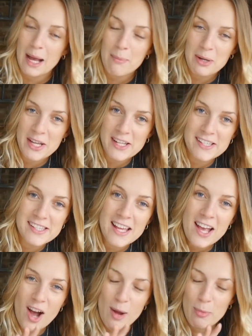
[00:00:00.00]
cabinets.
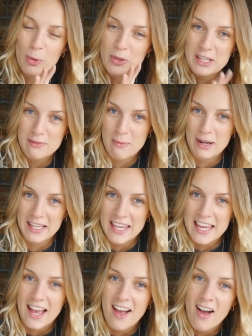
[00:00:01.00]
I bought these from
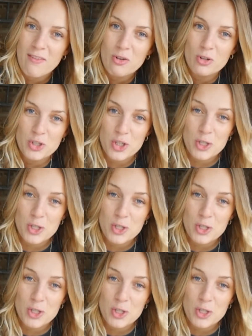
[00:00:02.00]
Ikea. I've got